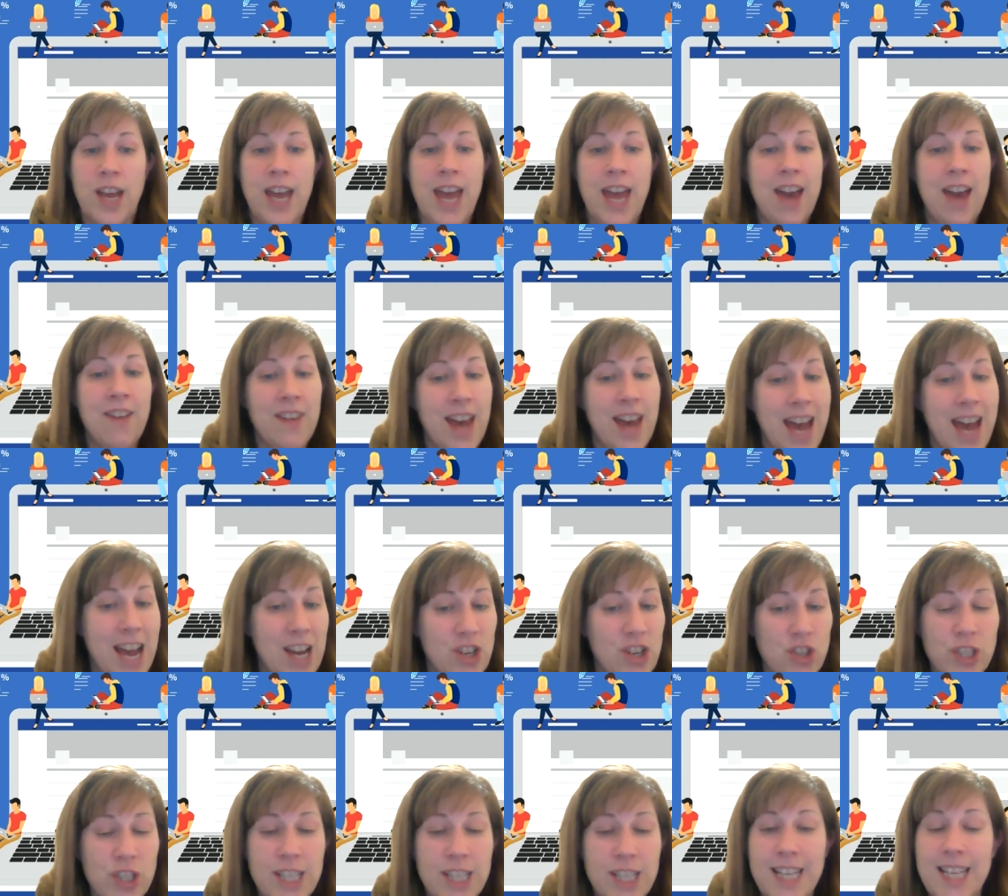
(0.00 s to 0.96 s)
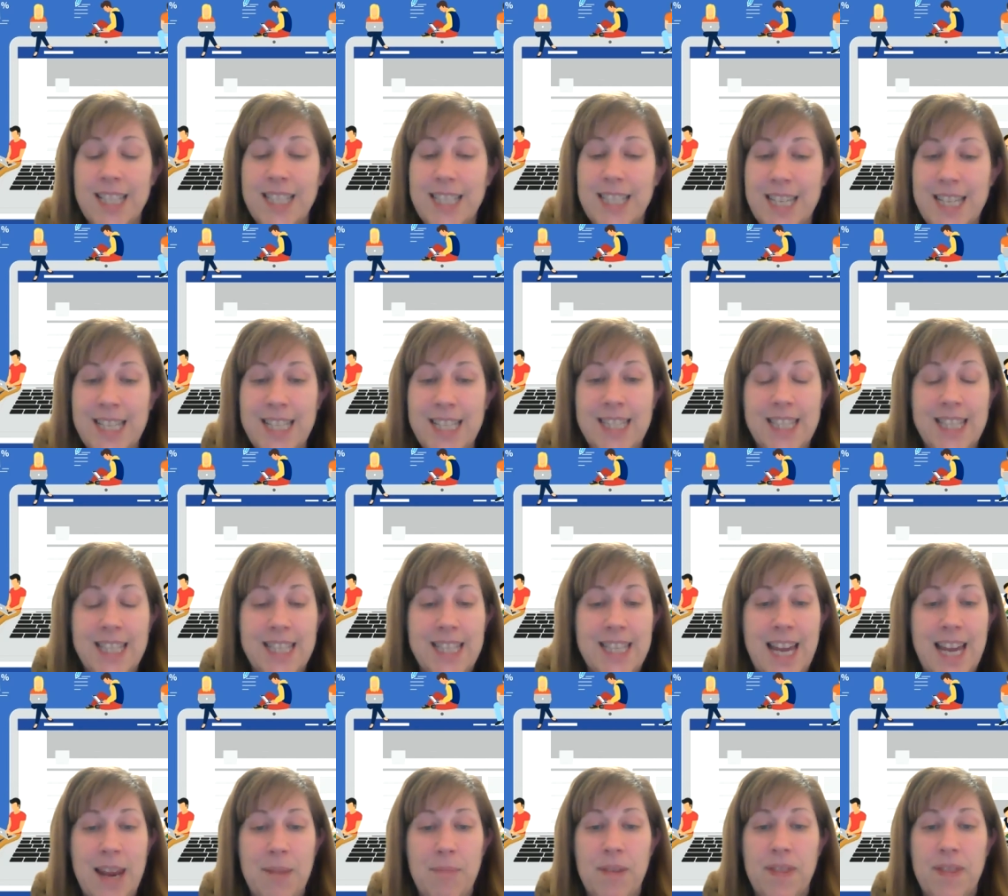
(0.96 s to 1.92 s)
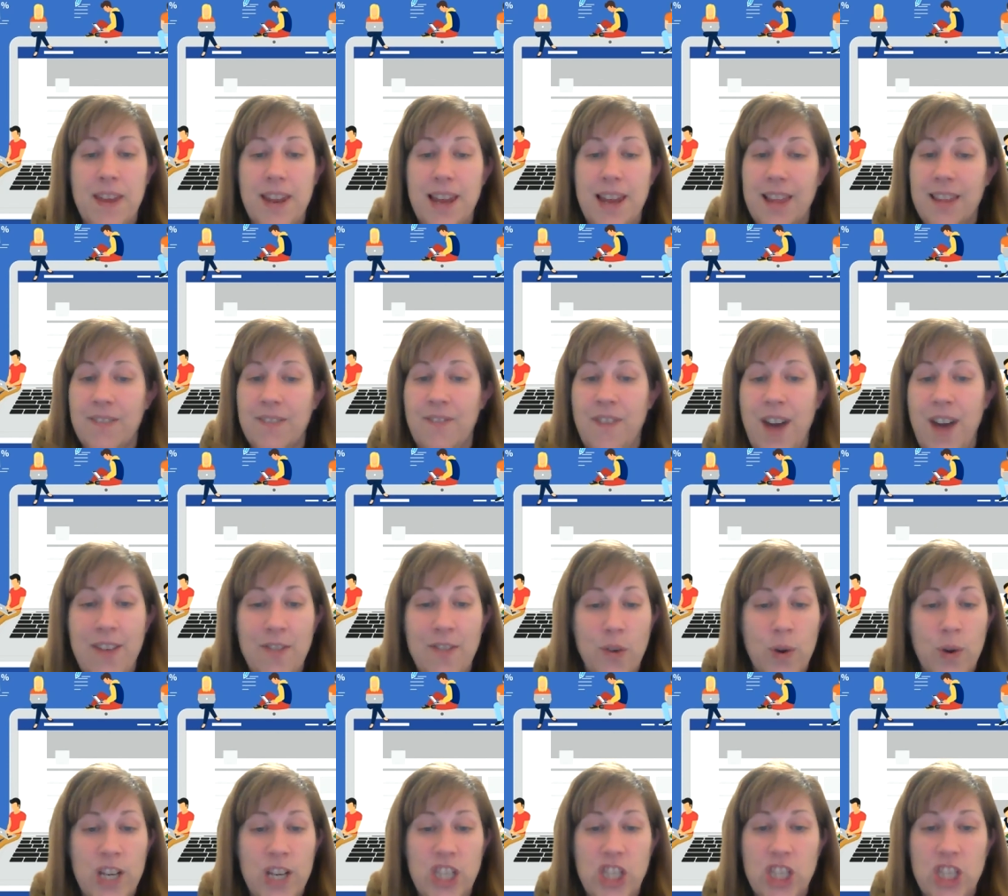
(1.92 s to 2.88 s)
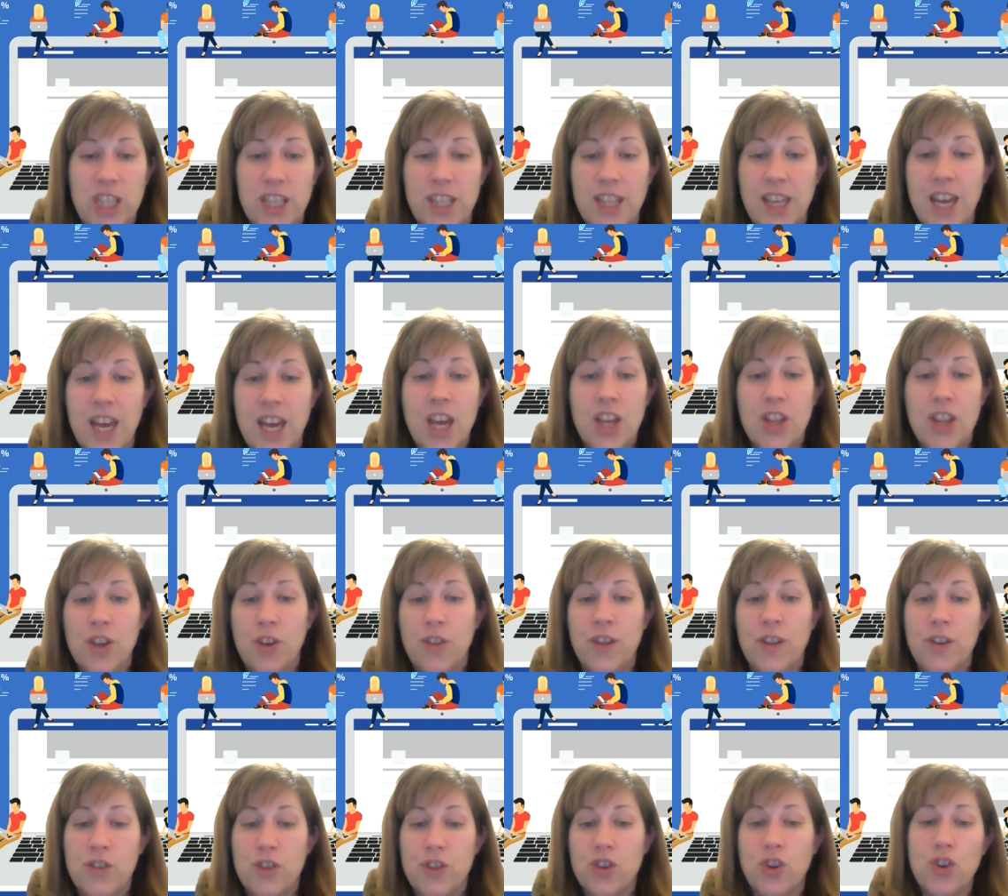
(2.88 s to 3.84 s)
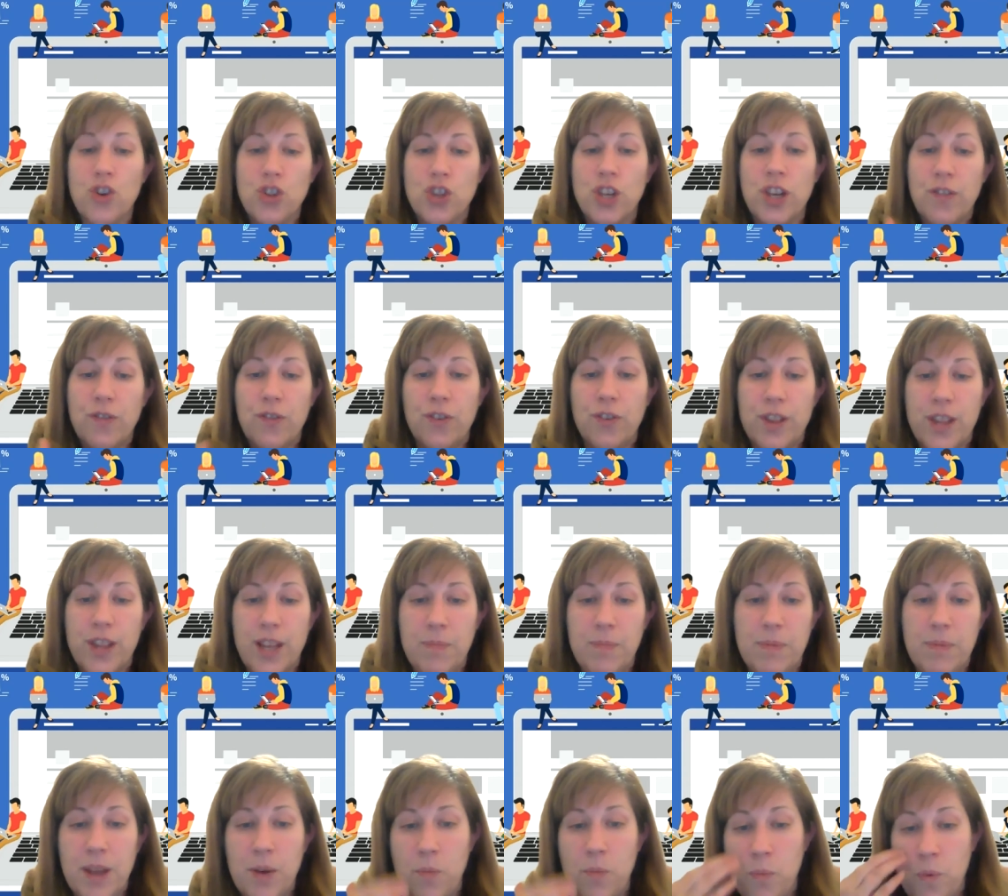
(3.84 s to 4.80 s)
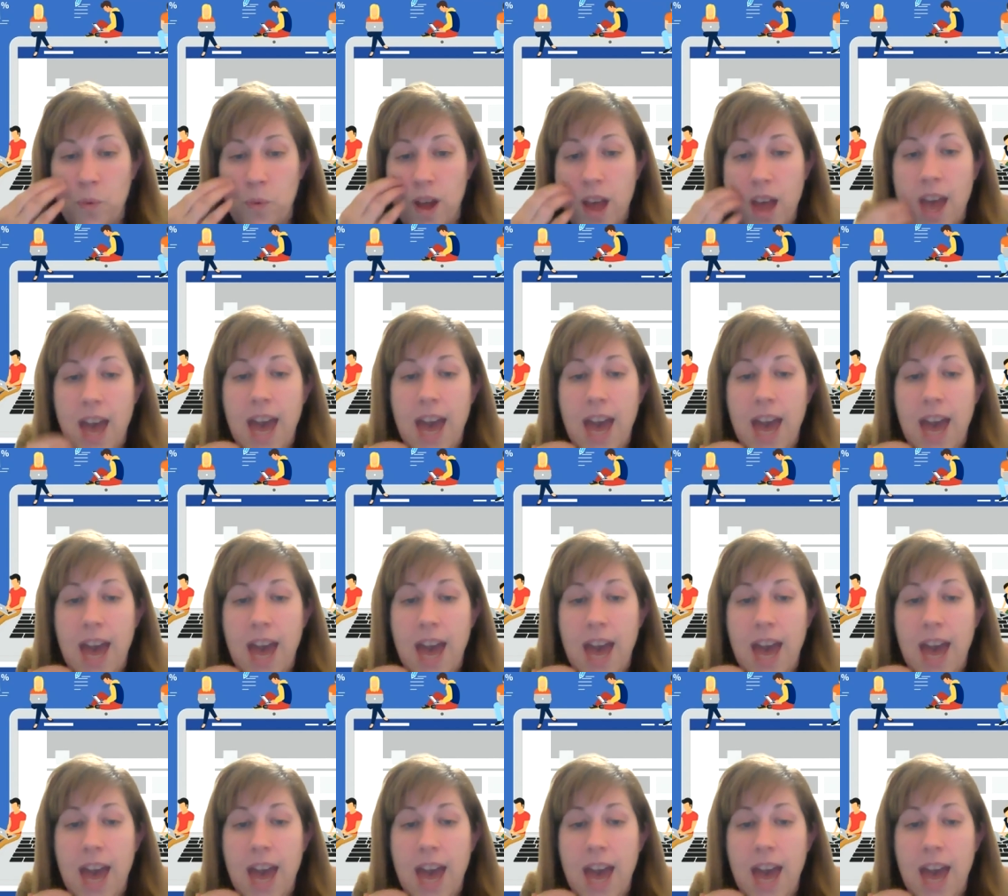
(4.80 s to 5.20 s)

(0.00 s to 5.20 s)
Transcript: I have an actually attendance assignment that has 5 questions. So they're searching for something